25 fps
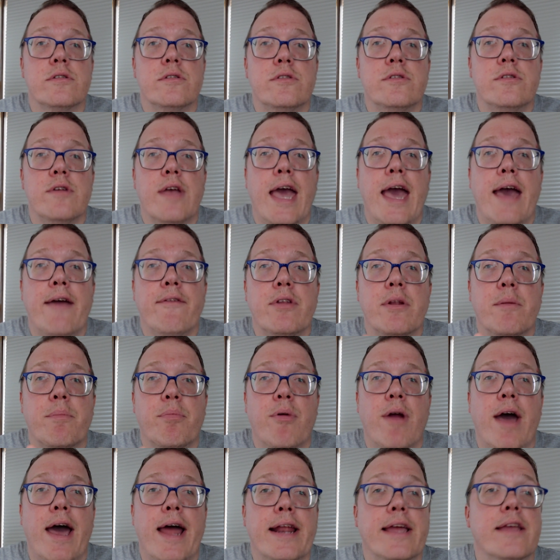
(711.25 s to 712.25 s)
to having a
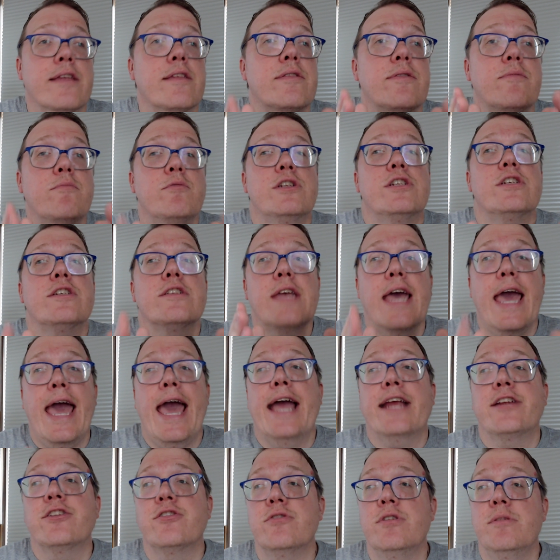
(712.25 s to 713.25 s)
product which is
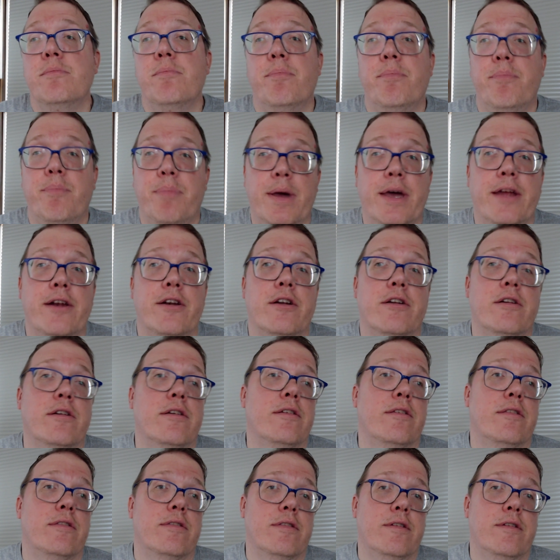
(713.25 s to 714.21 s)
actually better